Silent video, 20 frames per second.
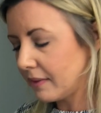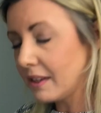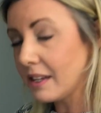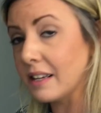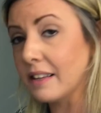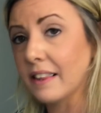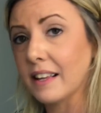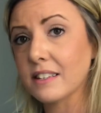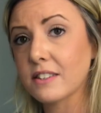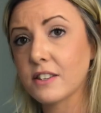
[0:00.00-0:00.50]

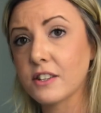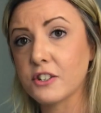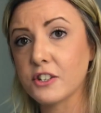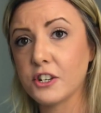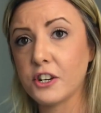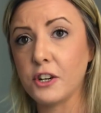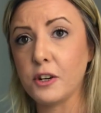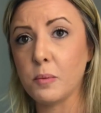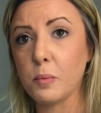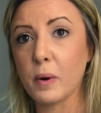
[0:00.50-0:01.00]
And that's the
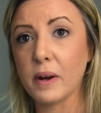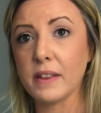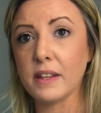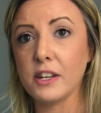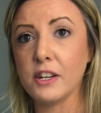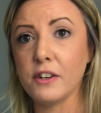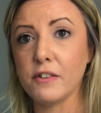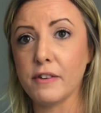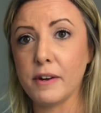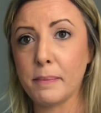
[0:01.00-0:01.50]
tube where the
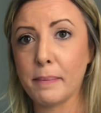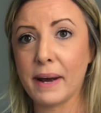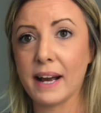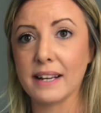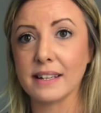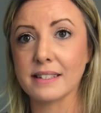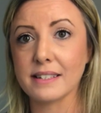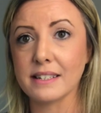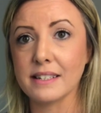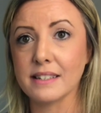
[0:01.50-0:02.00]
urine
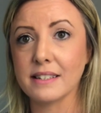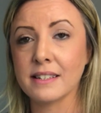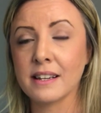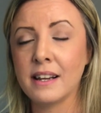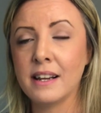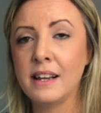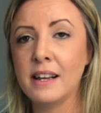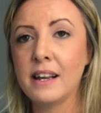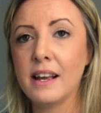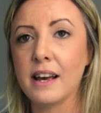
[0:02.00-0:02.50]
passes
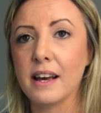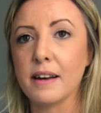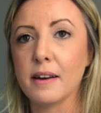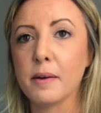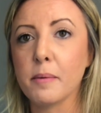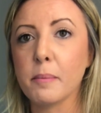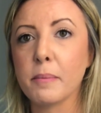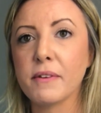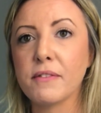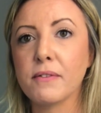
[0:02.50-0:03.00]

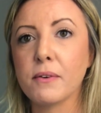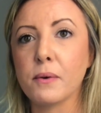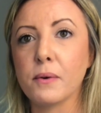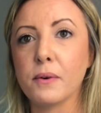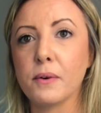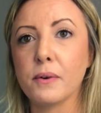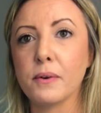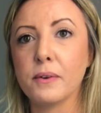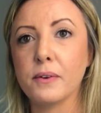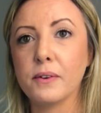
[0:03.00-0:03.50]

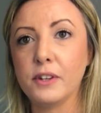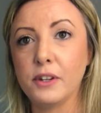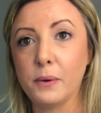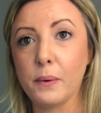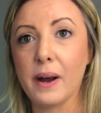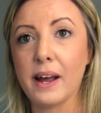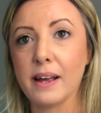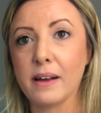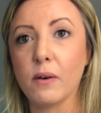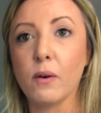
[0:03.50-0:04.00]
before you,
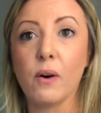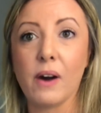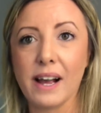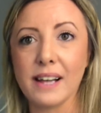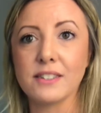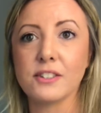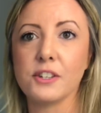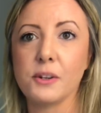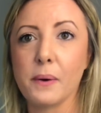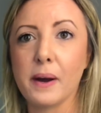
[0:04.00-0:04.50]
or
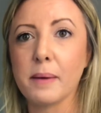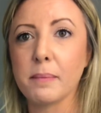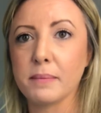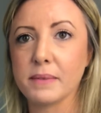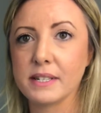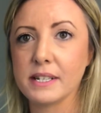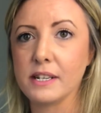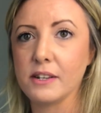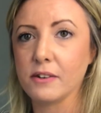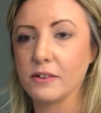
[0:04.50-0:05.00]
as you
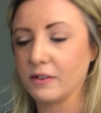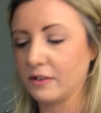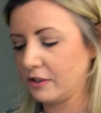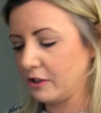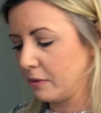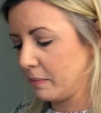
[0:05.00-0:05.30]
empty your